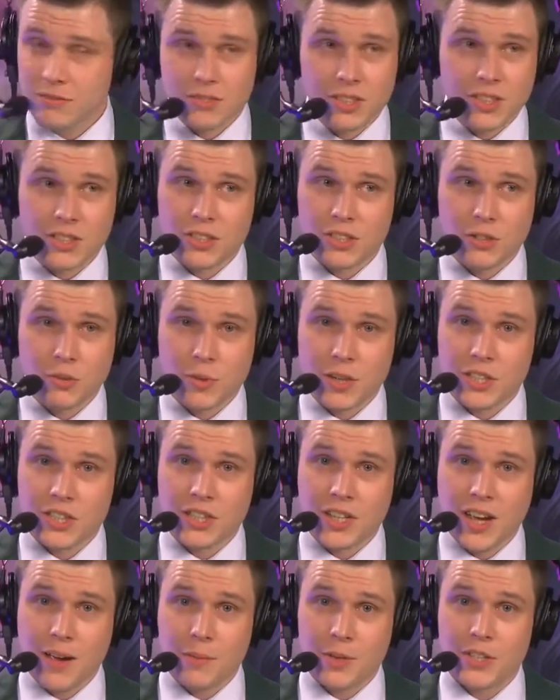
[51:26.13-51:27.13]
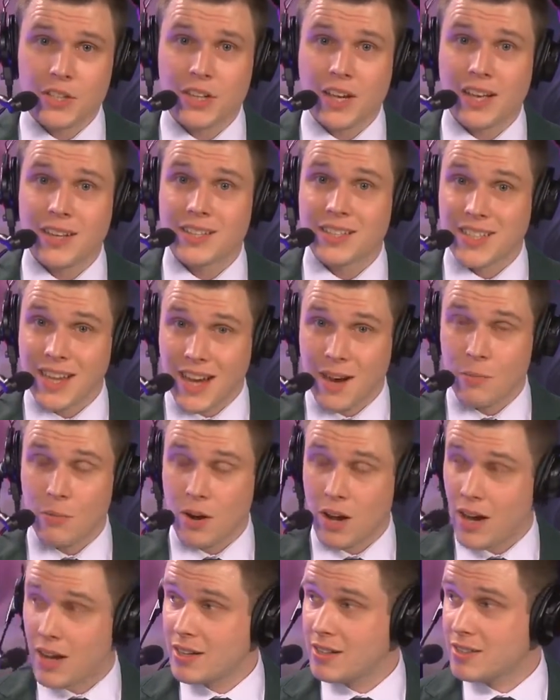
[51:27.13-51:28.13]
did too much damage, and damn
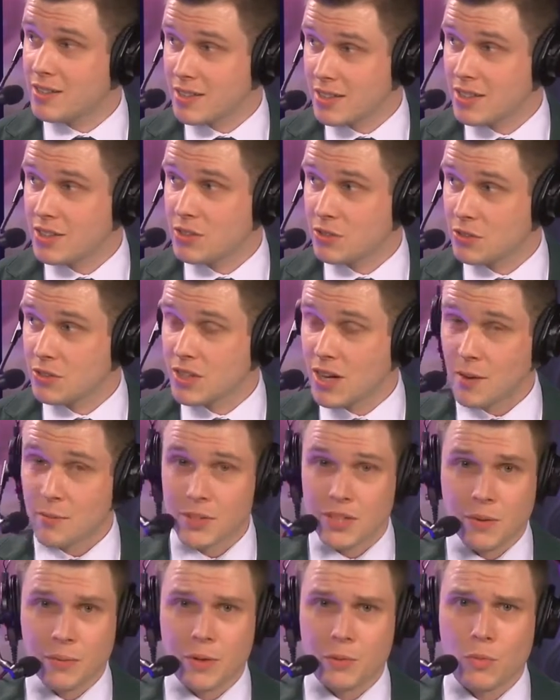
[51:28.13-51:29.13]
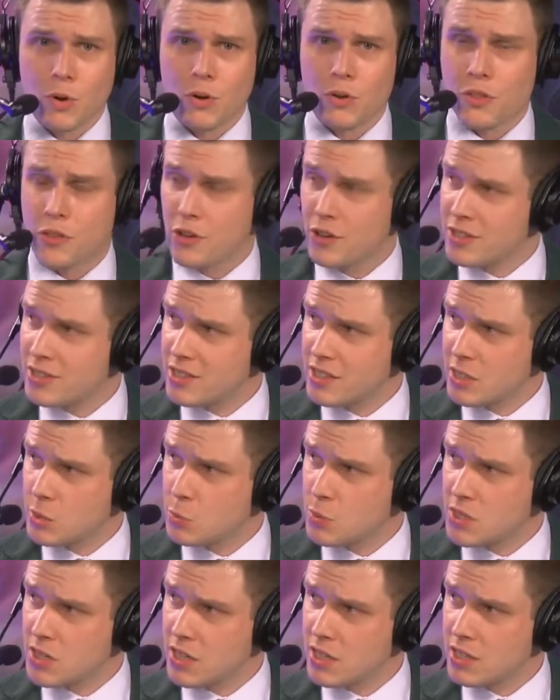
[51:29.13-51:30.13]
right did he do damage. I mean, what,
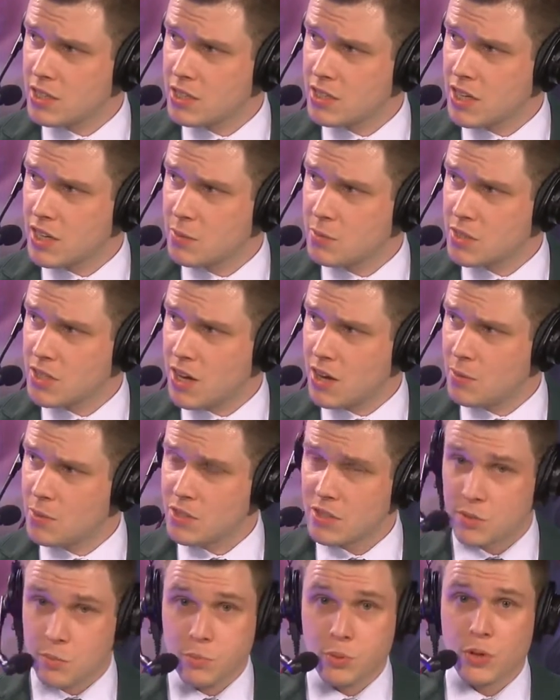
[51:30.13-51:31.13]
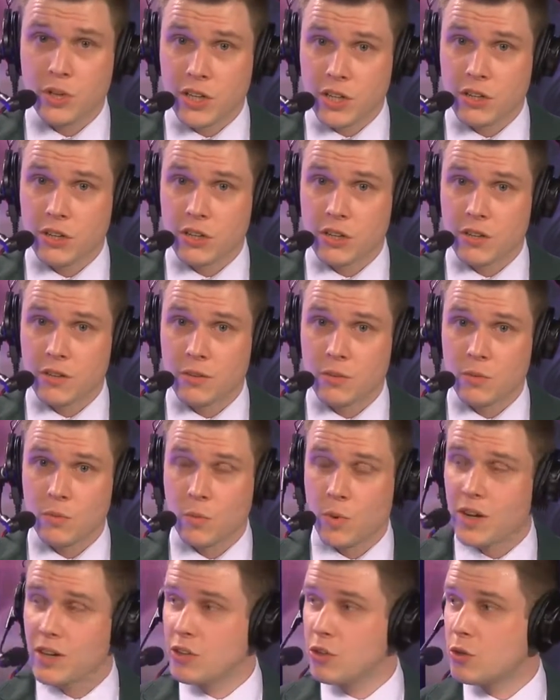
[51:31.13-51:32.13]
36% of the team's damage? It's pretty good
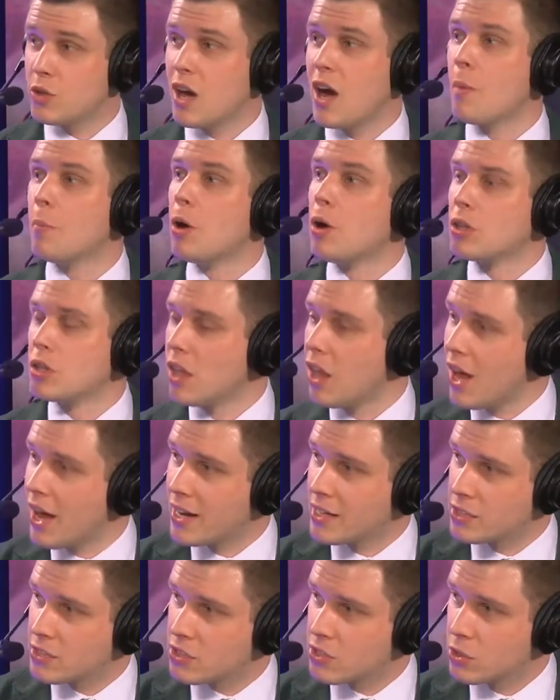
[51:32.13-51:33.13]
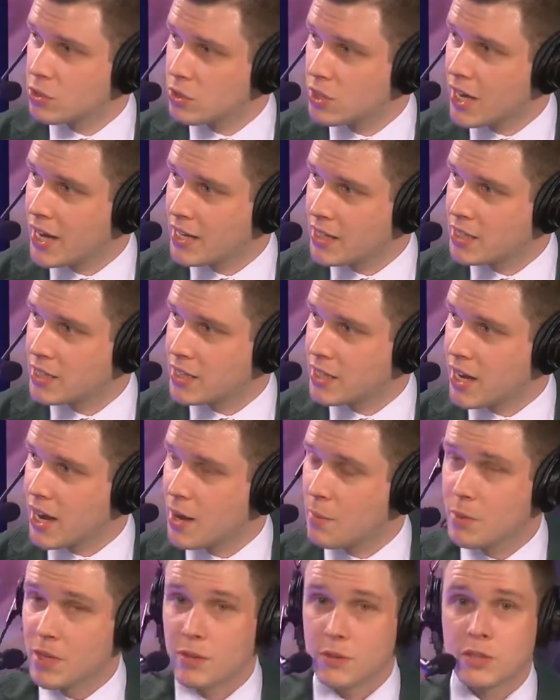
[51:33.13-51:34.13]
when you come online so late in the
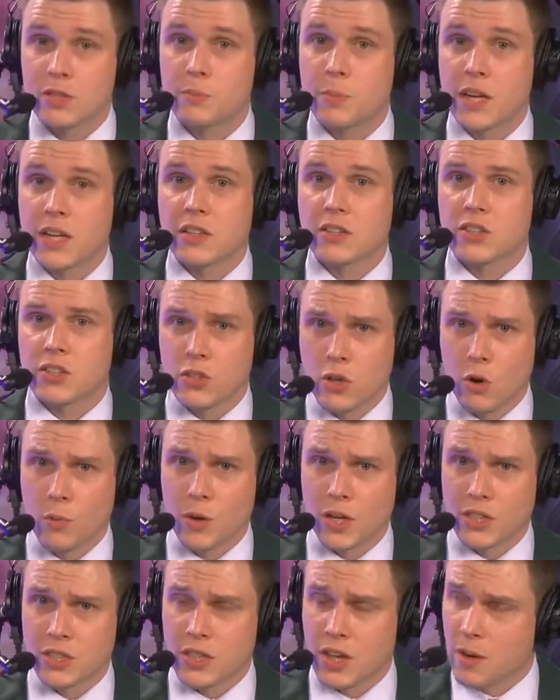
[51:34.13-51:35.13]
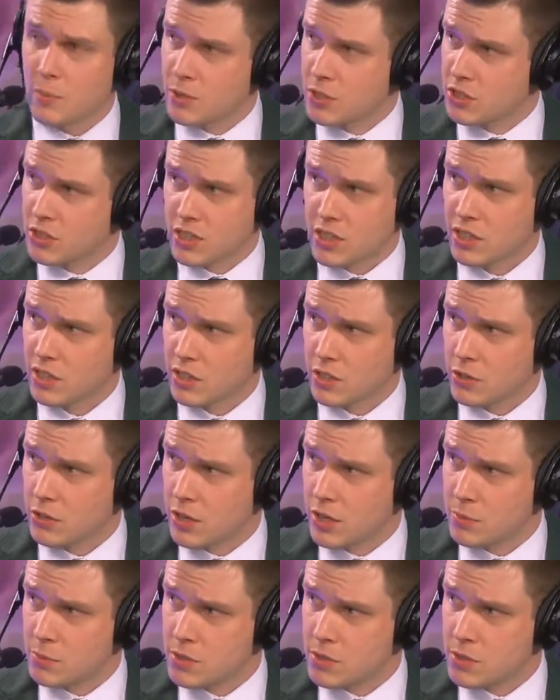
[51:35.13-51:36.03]
game, and he was spending so much time just killing creeps.